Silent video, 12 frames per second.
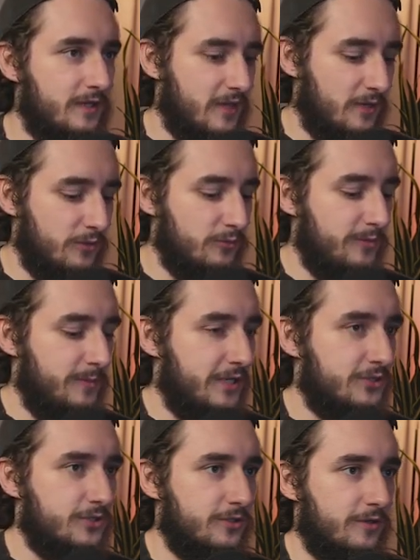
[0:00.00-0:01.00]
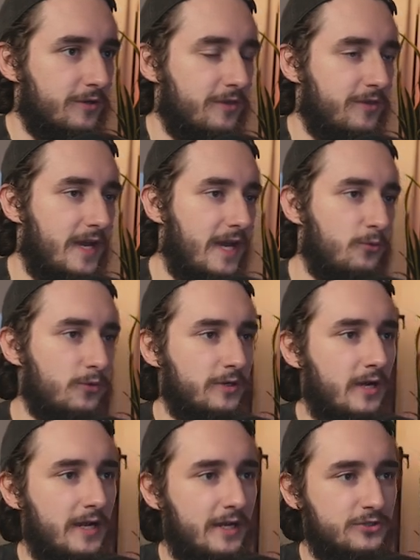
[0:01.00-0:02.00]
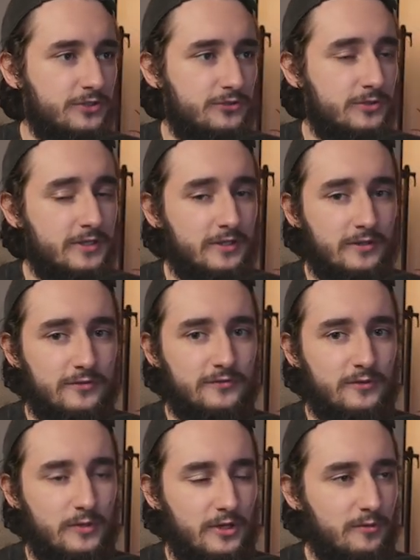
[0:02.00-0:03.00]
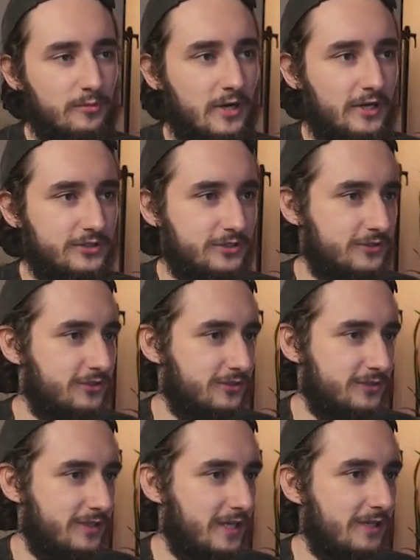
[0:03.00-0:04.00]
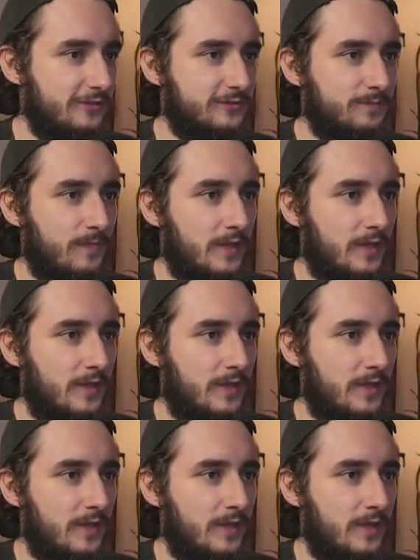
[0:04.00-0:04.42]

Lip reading: That way we make sure that we're not actually triggering this from other projects just in case.